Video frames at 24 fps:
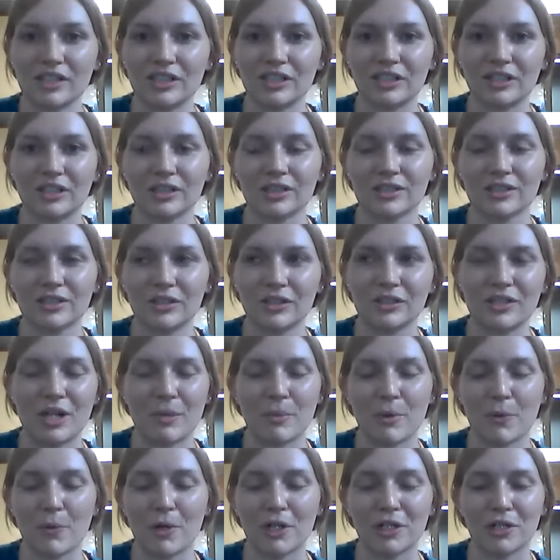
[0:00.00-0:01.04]
They're
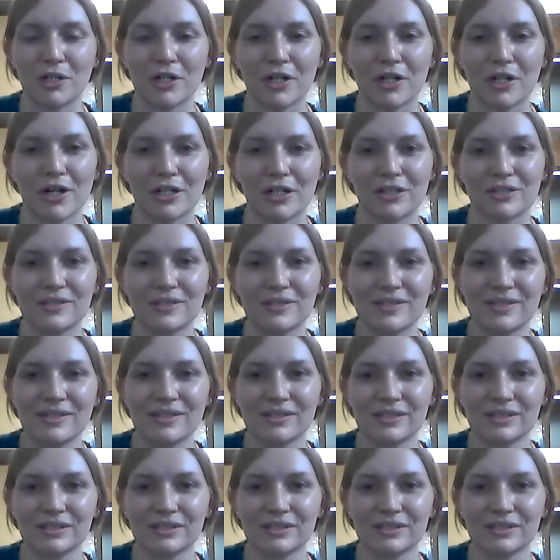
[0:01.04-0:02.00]
number one in our hearts.